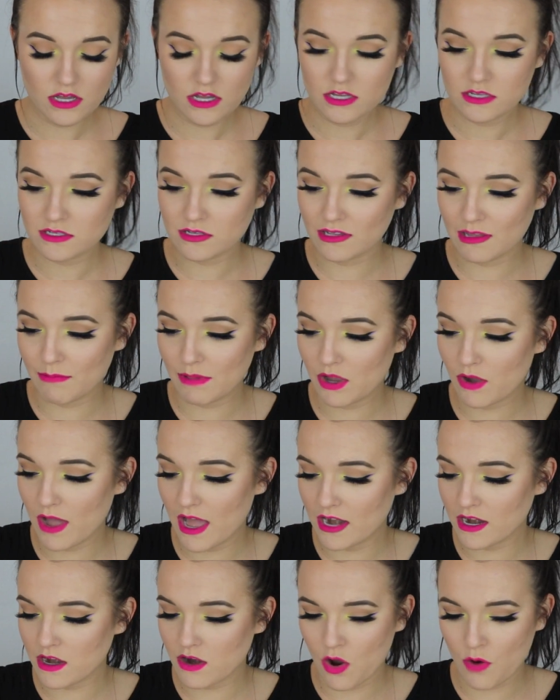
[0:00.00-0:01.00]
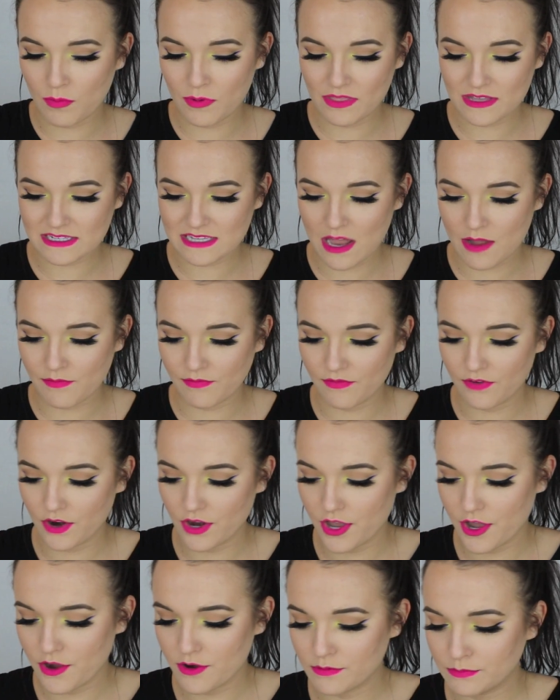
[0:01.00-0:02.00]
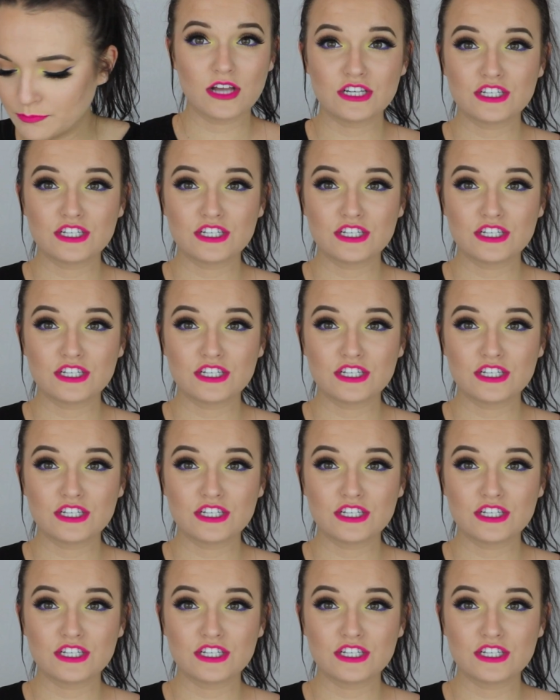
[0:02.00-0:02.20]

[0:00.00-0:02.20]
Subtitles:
So let me go ahead and open this up for you.